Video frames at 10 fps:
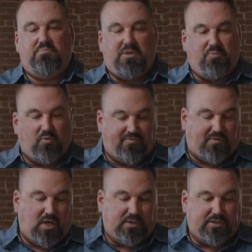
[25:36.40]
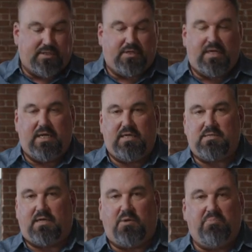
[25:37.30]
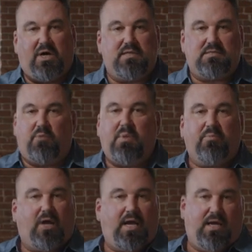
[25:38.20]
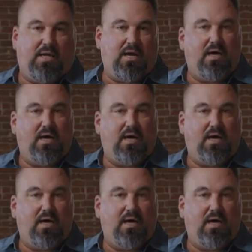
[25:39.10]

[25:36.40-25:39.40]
People were falling to their knees, on their butts. I remember hanging